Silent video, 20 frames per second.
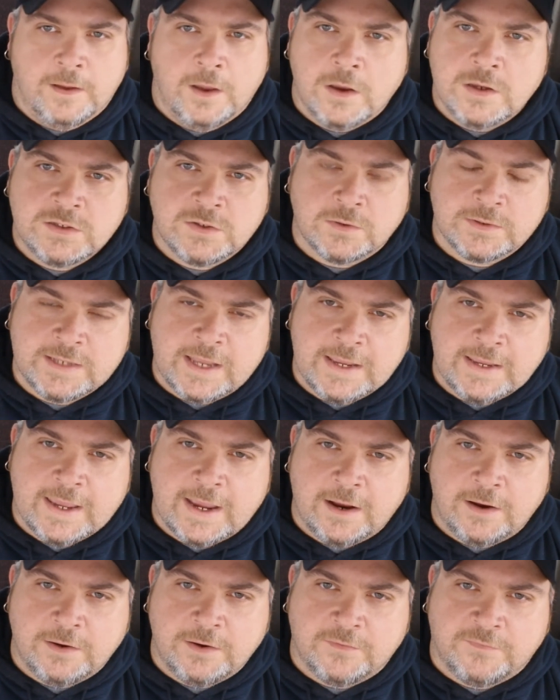Who's going to take
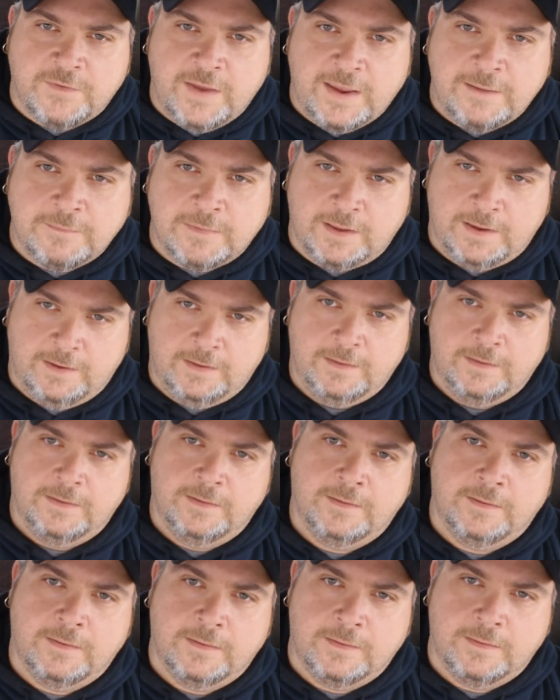care of your family?
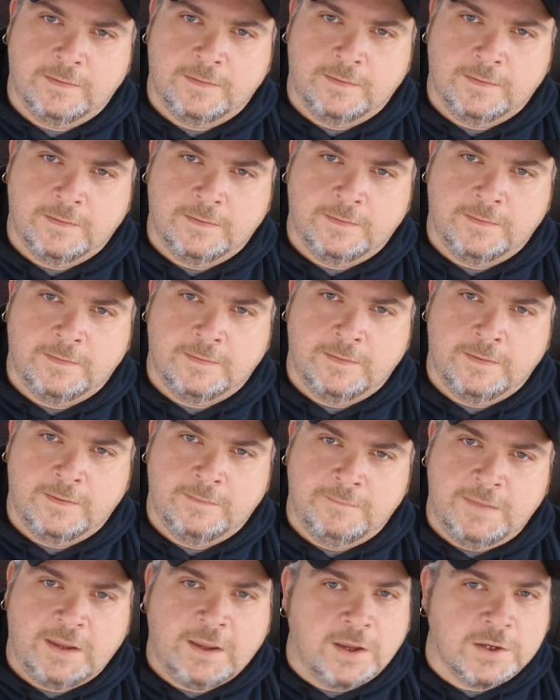
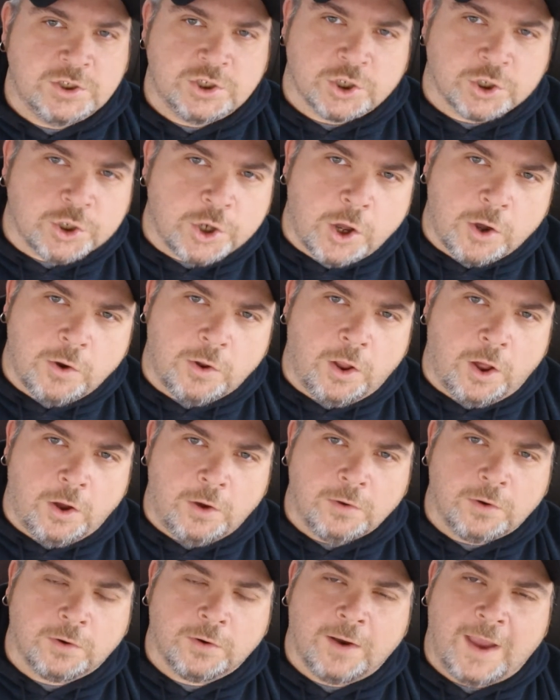Because you're no
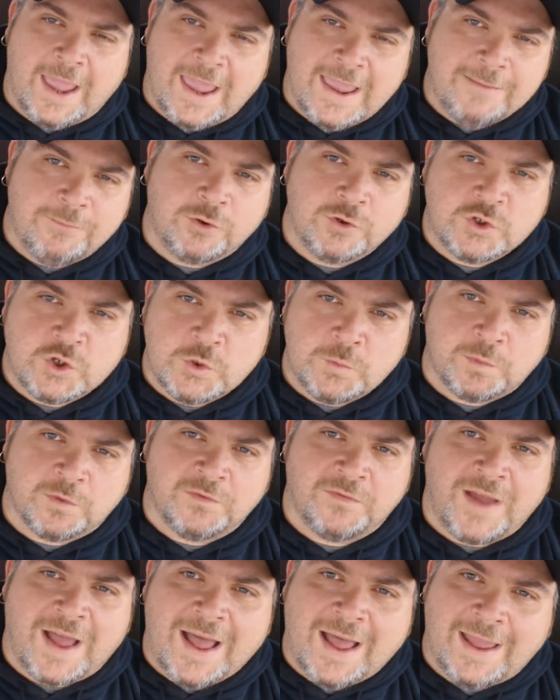longer able to
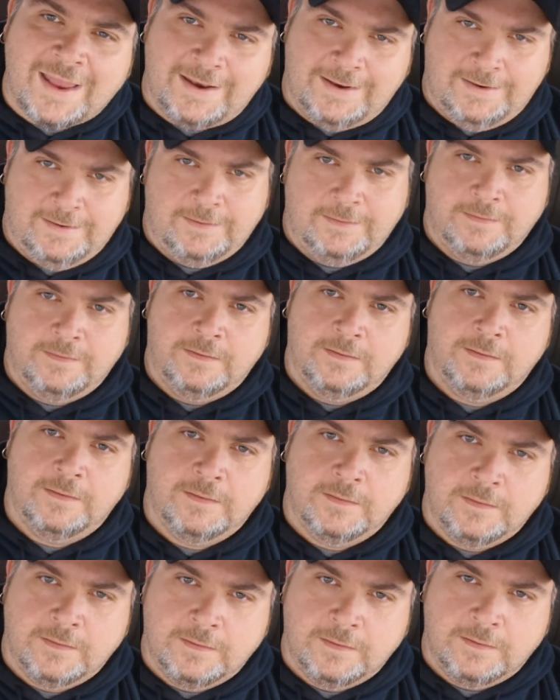provide.
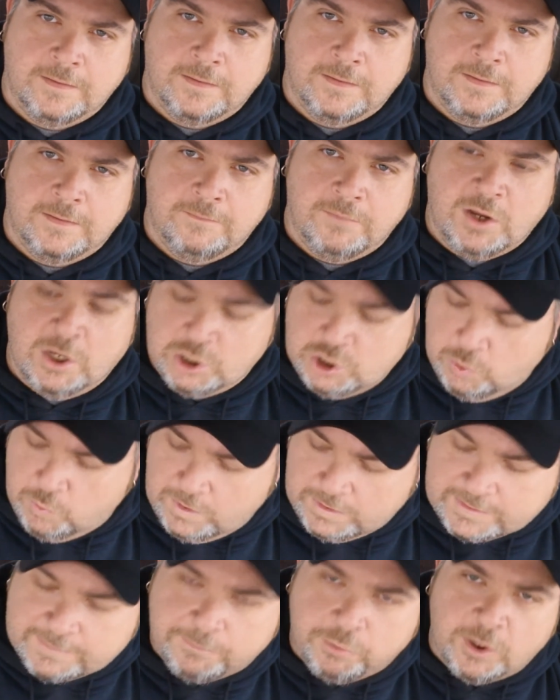Because you
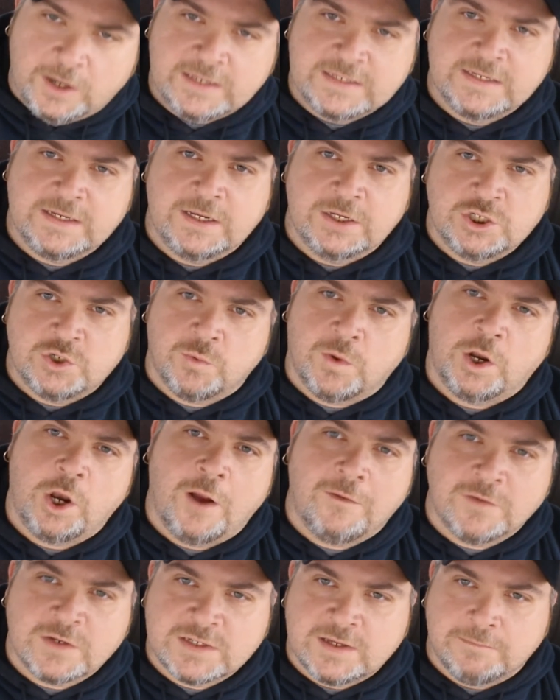went to prison, because you run
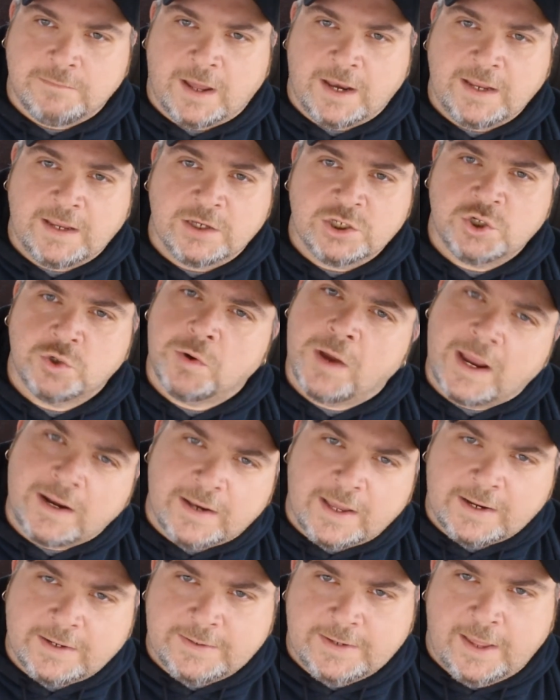over somebody, because you were
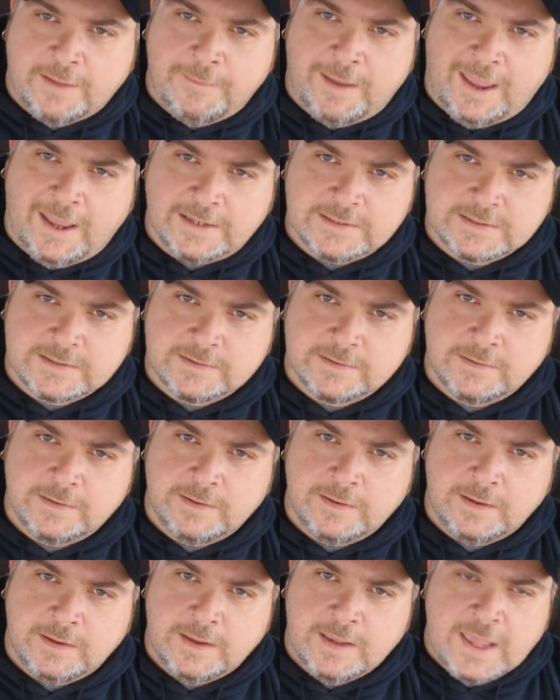acting like a dumbass.
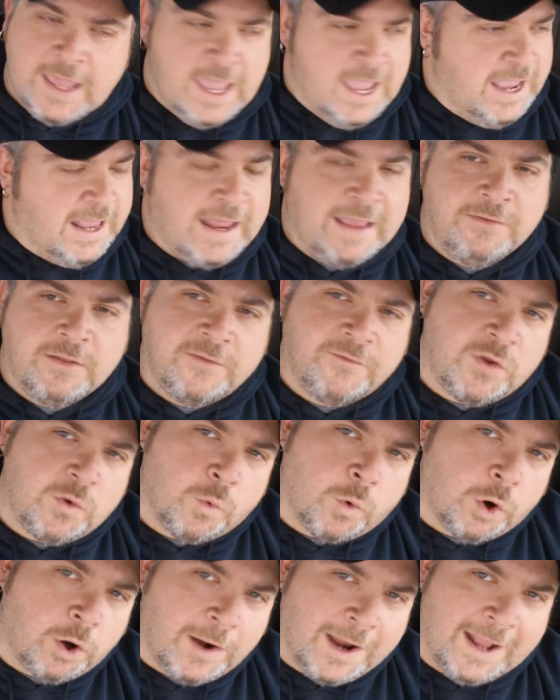And even if
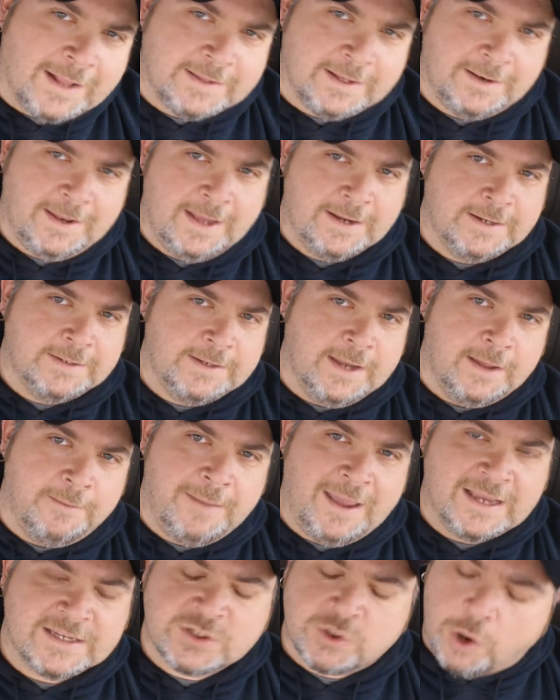you weren't acting like a
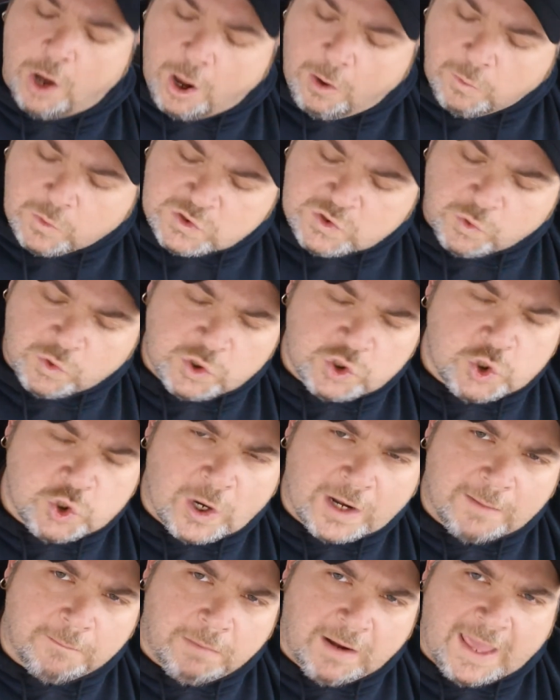dumbass, they're always going to
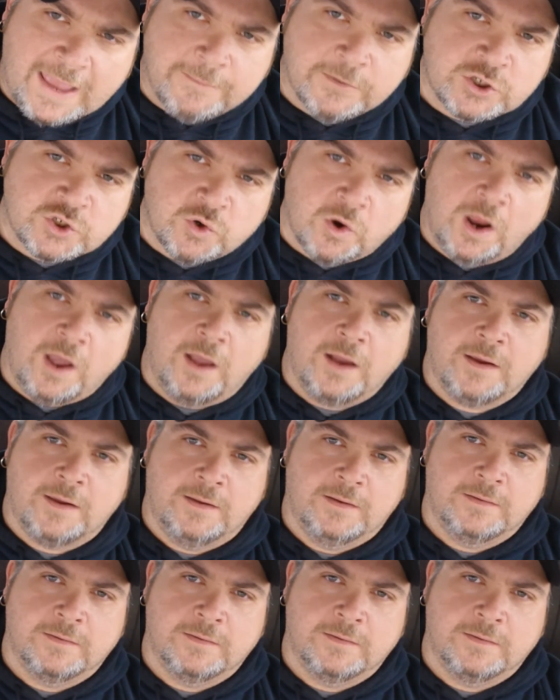try to blame a truck.